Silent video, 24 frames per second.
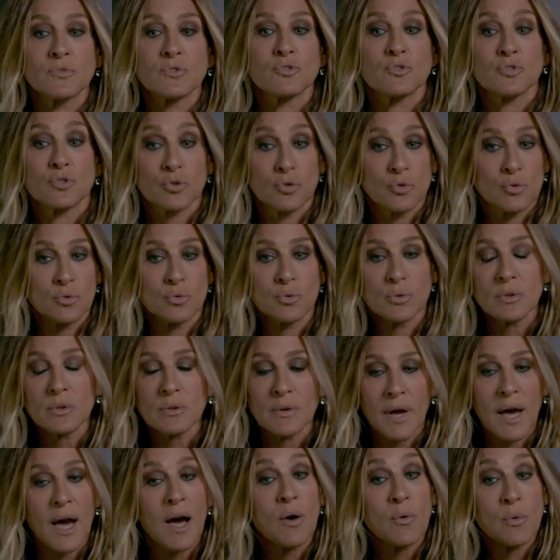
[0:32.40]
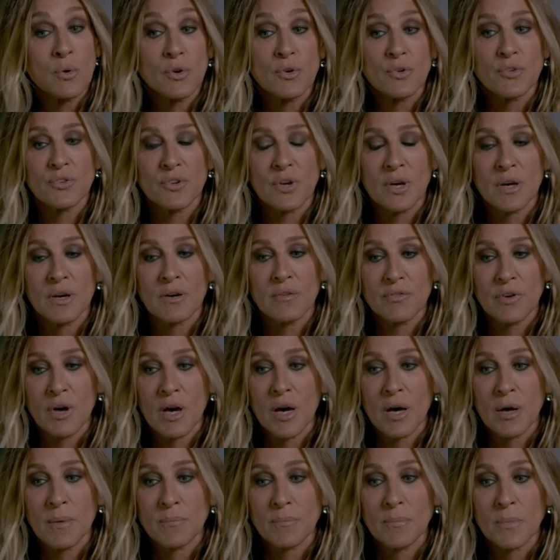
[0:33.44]
two hours of
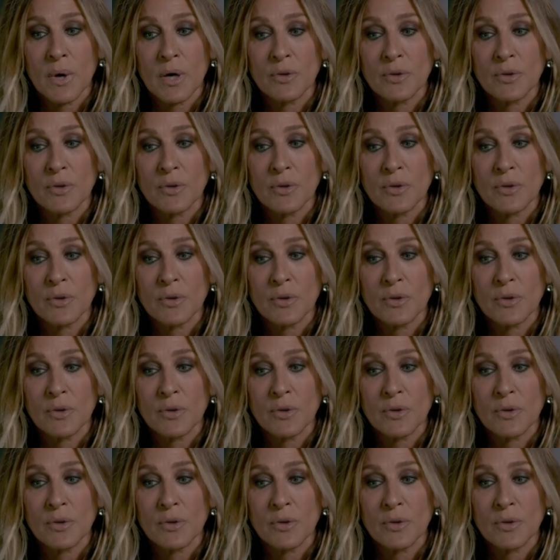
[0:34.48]
um,